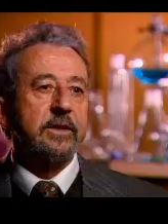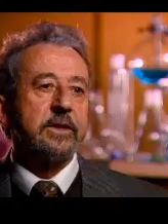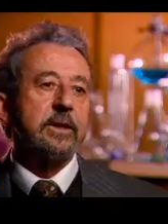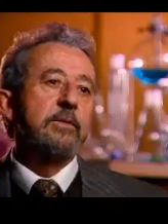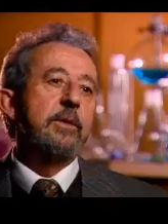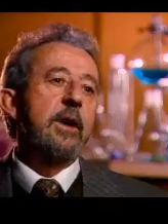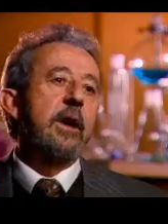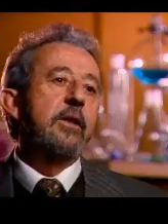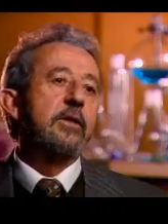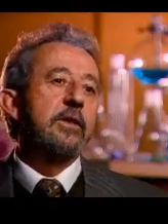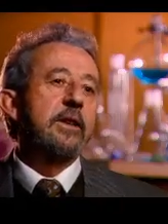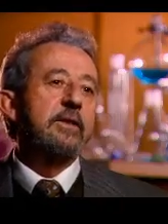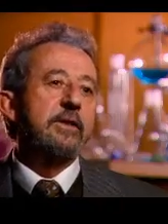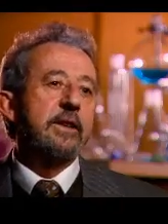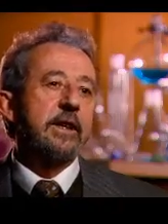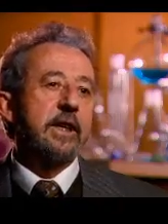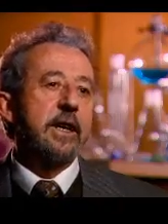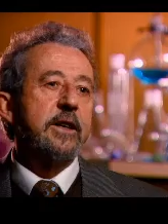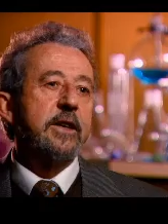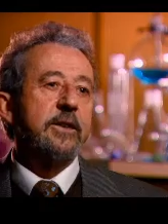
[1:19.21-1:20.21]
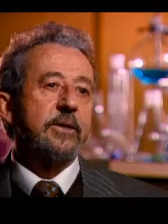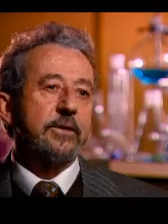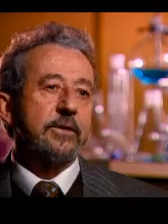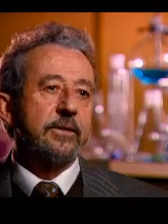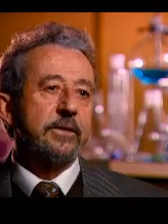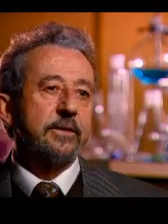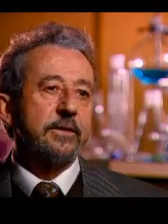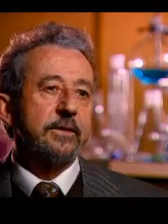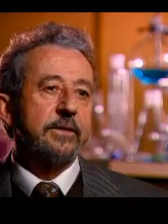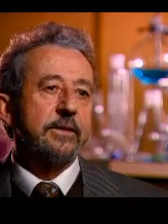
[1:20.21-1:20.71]
I said, well, I'll give it a go.
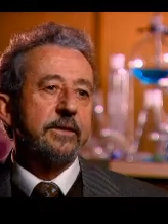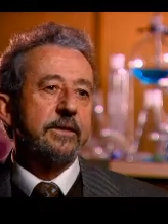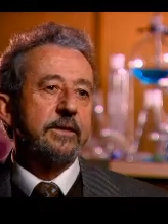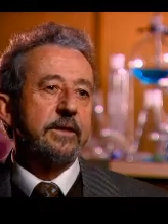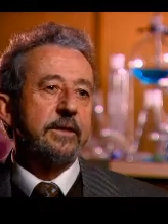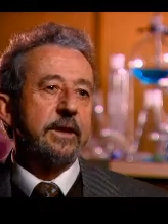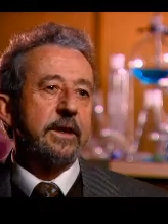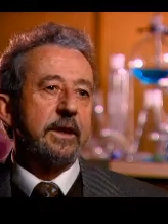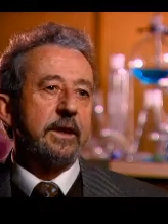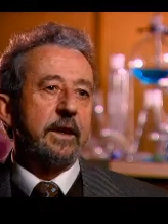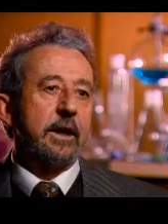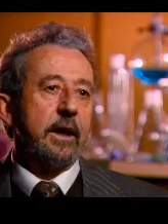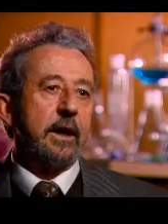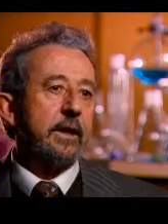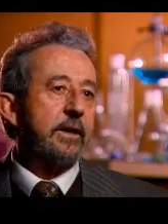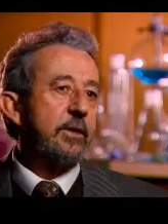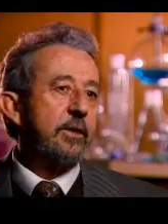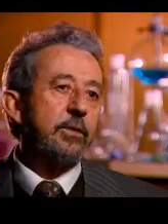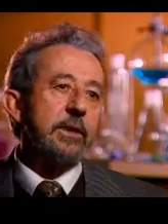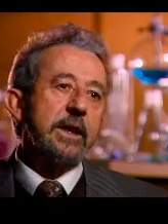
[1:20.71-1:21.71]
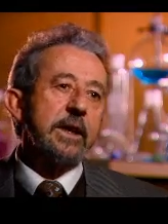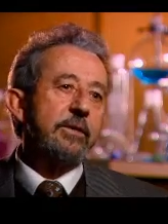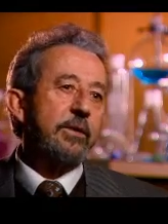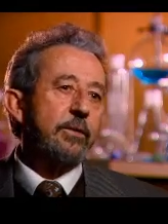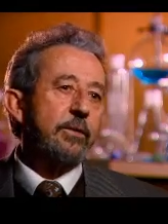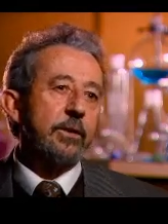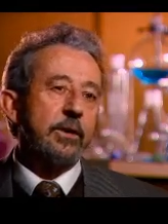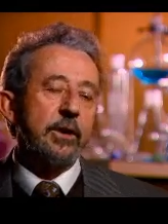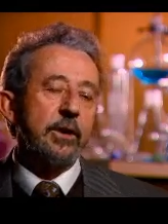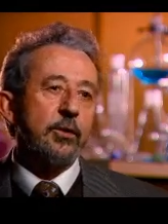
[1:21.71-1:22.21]
And then we
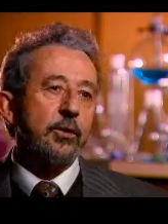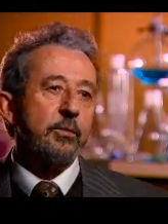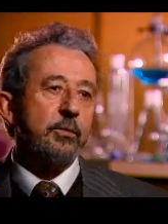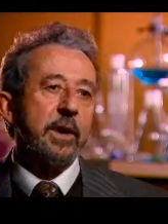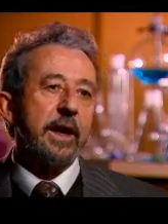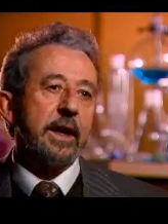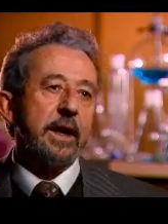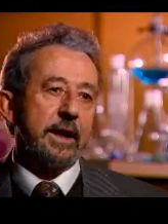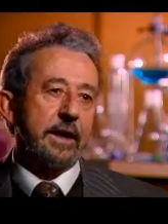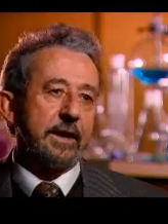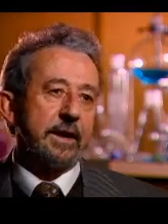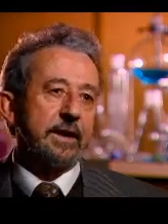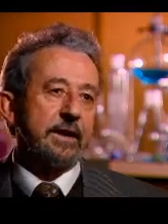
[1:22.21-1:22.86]
never really looked back.